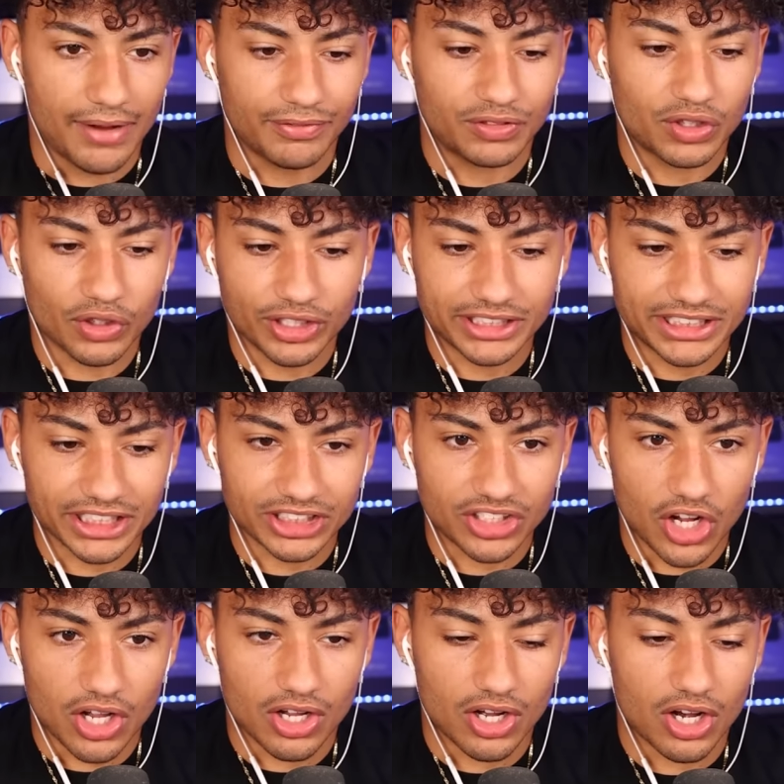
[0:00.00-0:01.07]
I have thirty-six
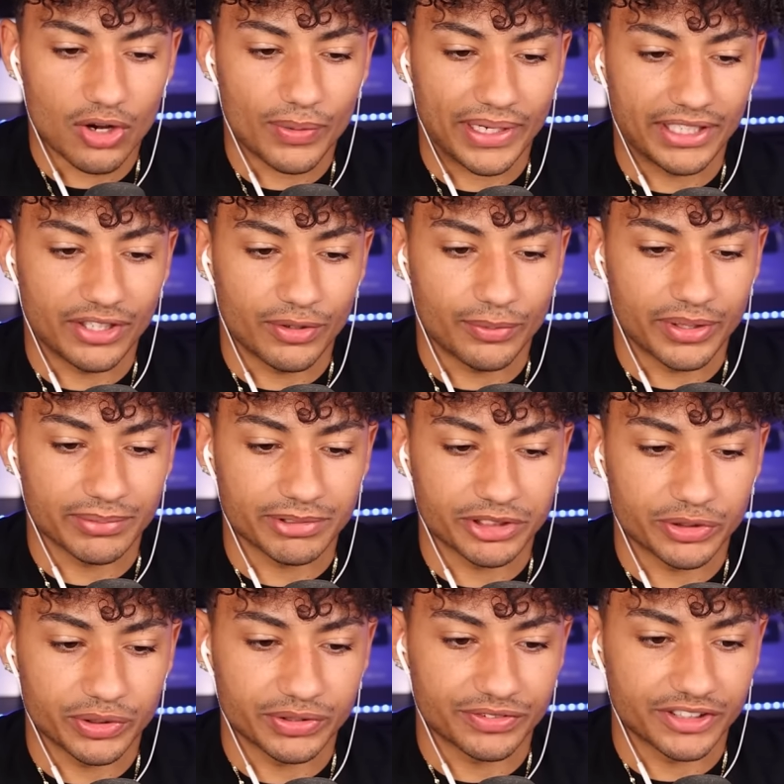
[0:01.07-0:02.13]
dollars. Uh -huh. Oh wait, no, went up to
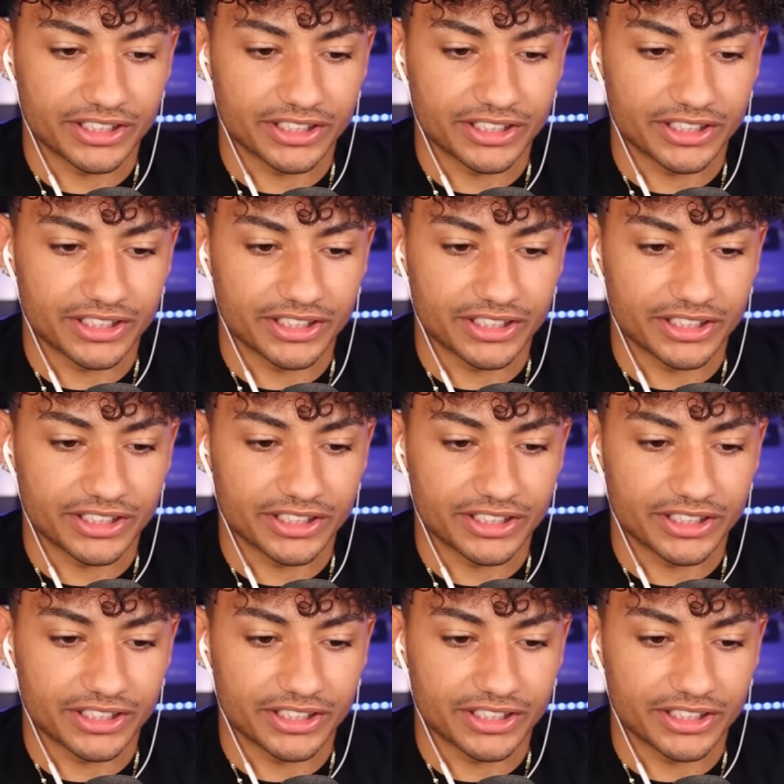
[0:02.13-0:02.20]
two hundred